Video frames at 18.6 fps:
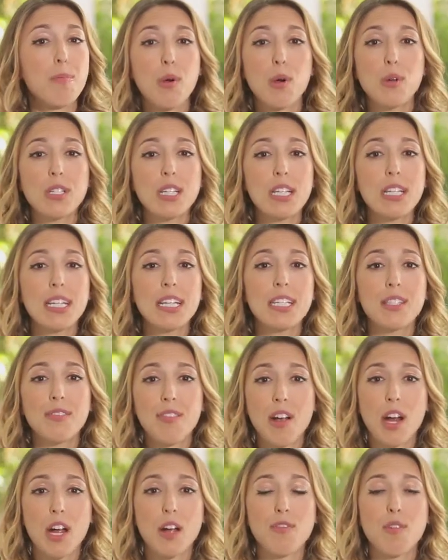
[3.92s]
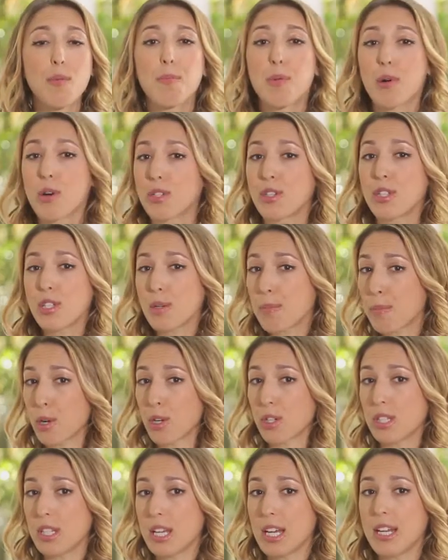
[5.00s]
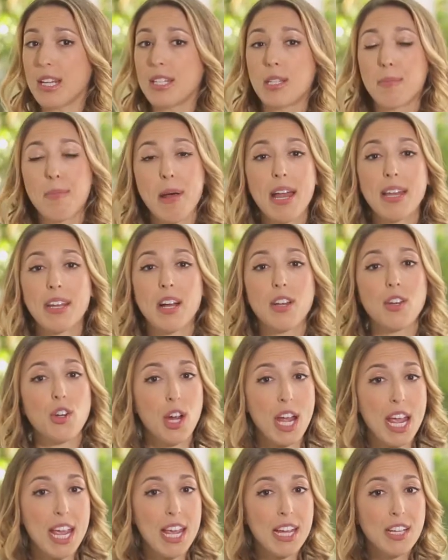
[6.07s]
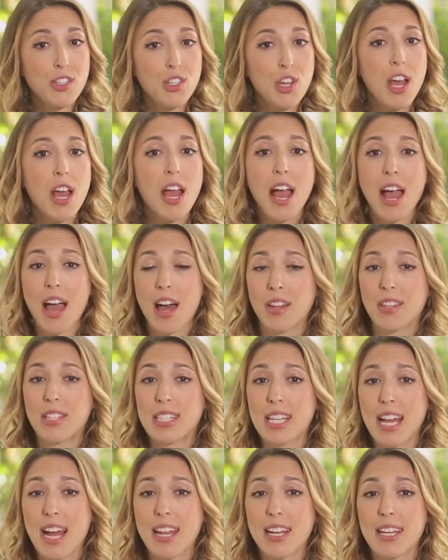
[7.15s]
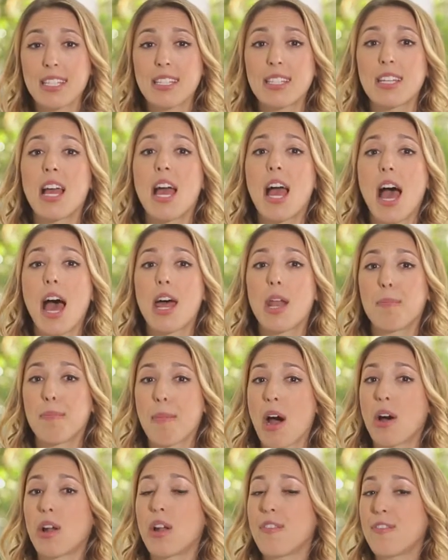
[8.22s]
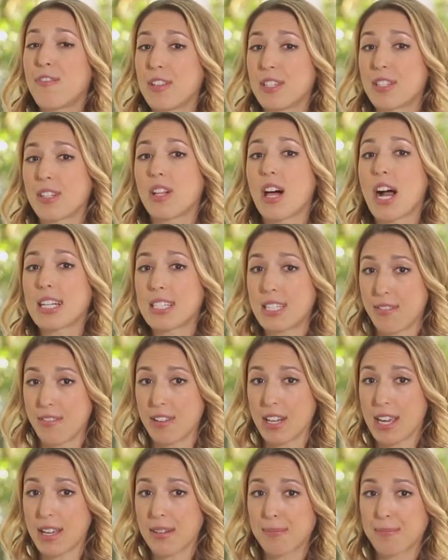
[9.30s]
Protein needs vary from person to person depending on your age, health status, and amount of physical activity.